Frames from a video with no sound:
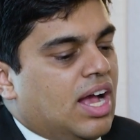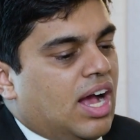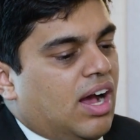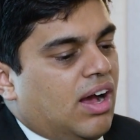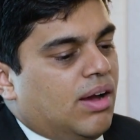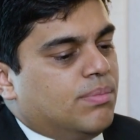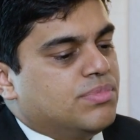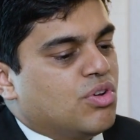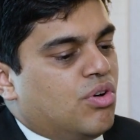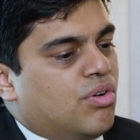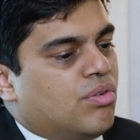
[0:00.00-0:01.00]

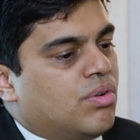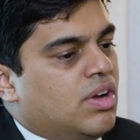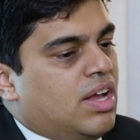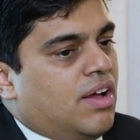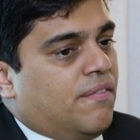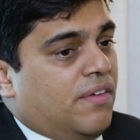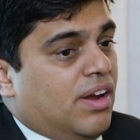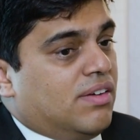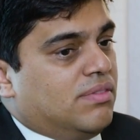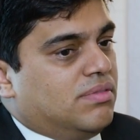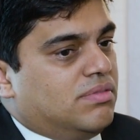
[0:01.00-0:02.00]
So
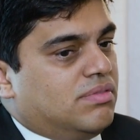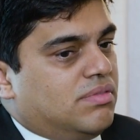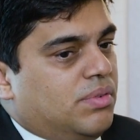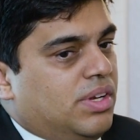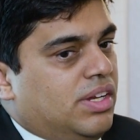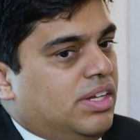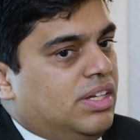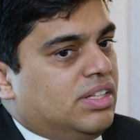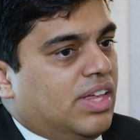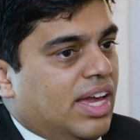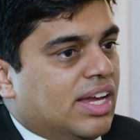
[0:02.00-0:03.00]

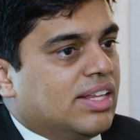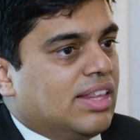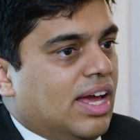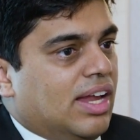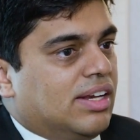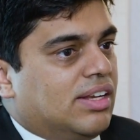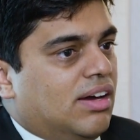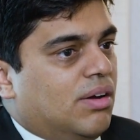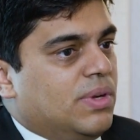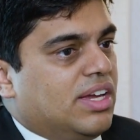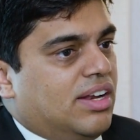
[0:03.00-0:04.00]
we think
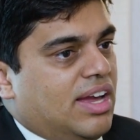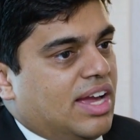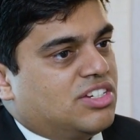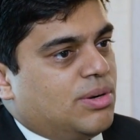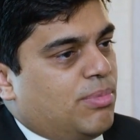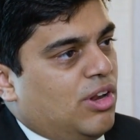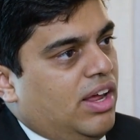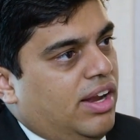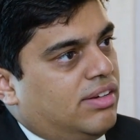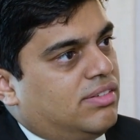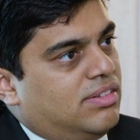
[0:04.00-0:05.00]
that we can
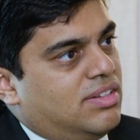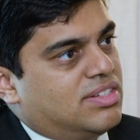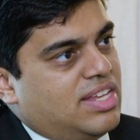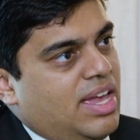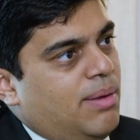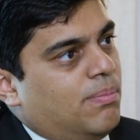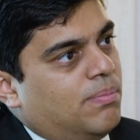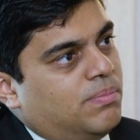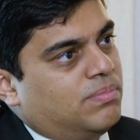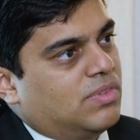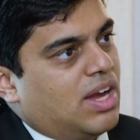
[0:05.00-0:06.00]
extrapolate the same
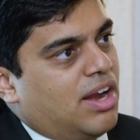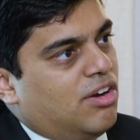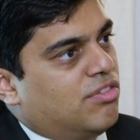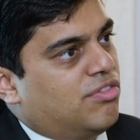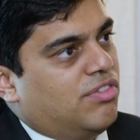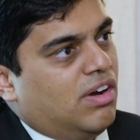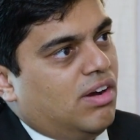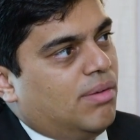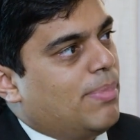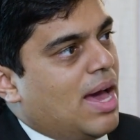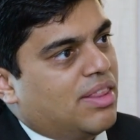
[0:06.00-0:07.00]
kind of
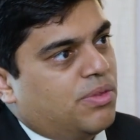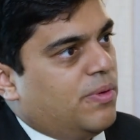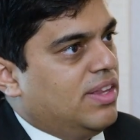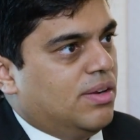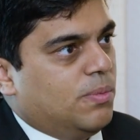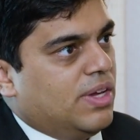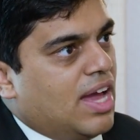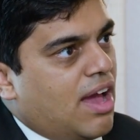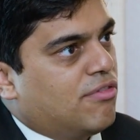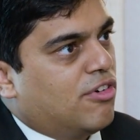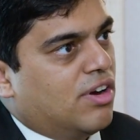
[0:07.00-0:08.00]
pathway that we
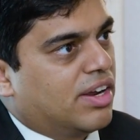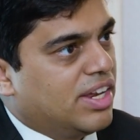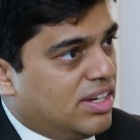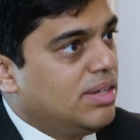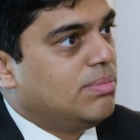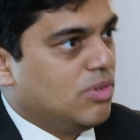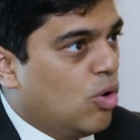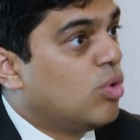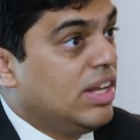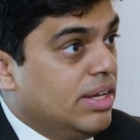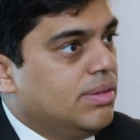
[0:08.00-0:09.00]
have for our
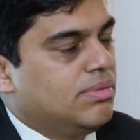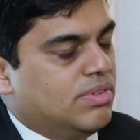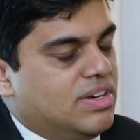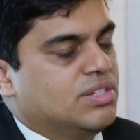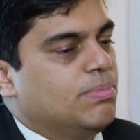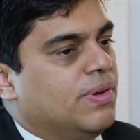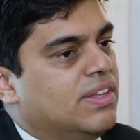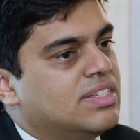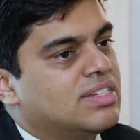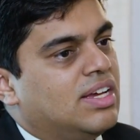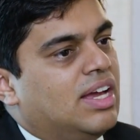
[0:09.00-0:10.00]
kidney-only
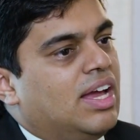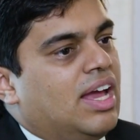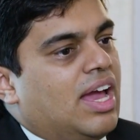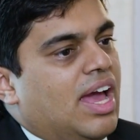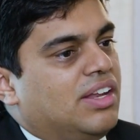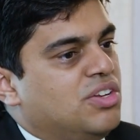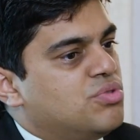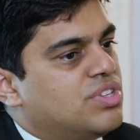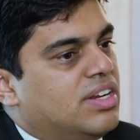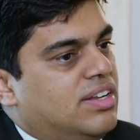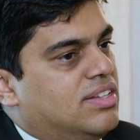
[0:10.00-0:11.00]
recipients and use
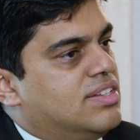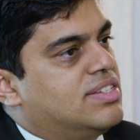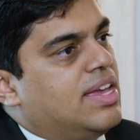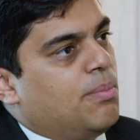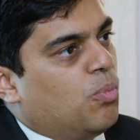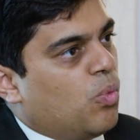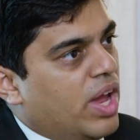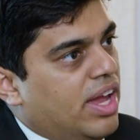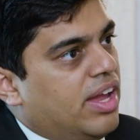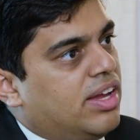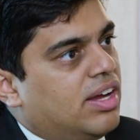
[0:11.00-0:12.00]
it in the same
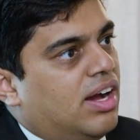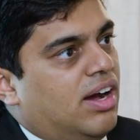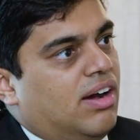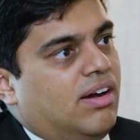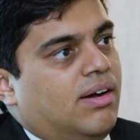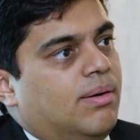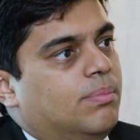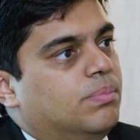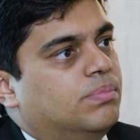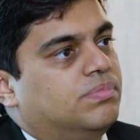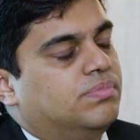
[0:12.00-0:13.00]
way
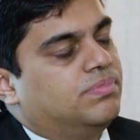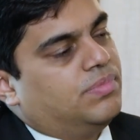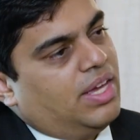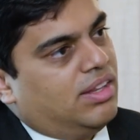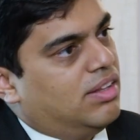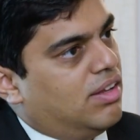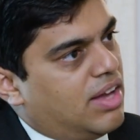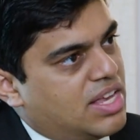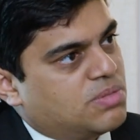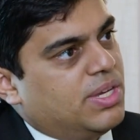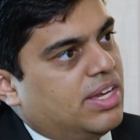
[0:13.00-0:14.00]
in the
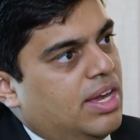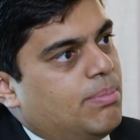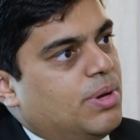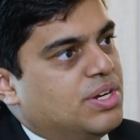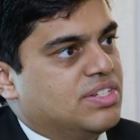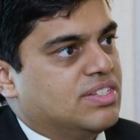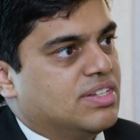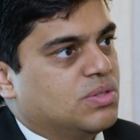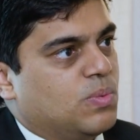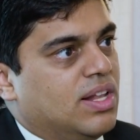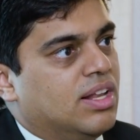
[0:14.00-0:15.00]
SPK patients
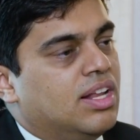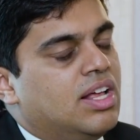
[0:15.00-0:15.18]
as well.